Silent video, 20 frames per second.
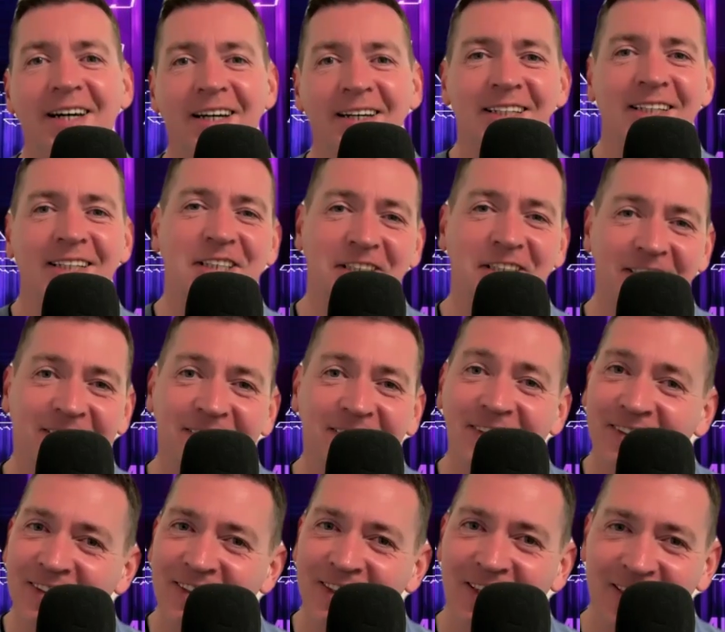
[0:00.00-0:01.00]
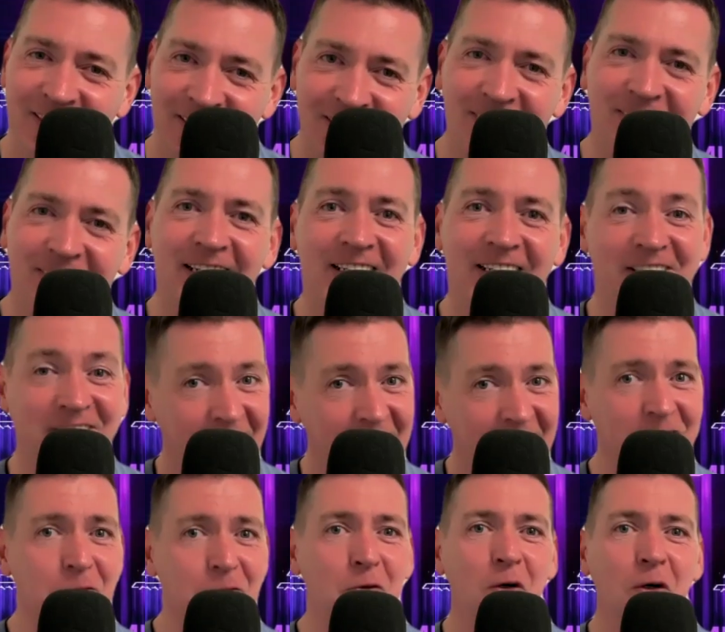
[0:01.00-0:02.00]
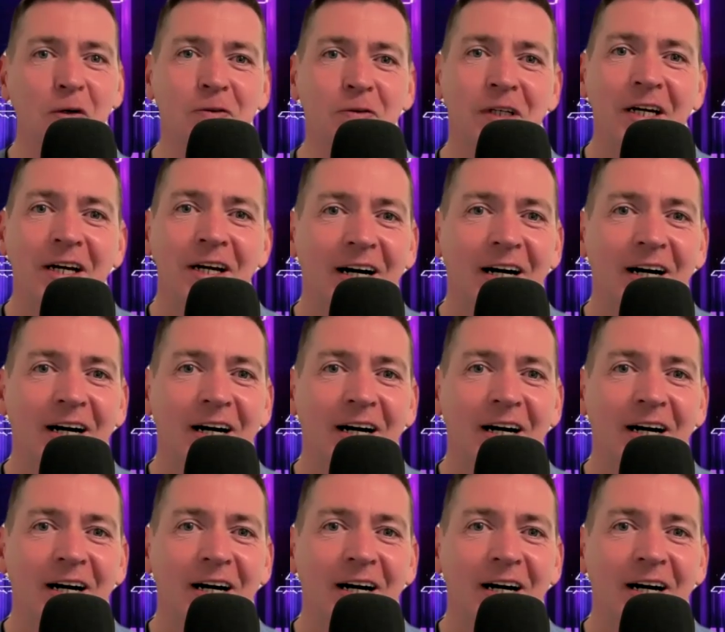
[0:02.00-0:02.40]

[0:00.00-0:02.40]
the song contest has evolved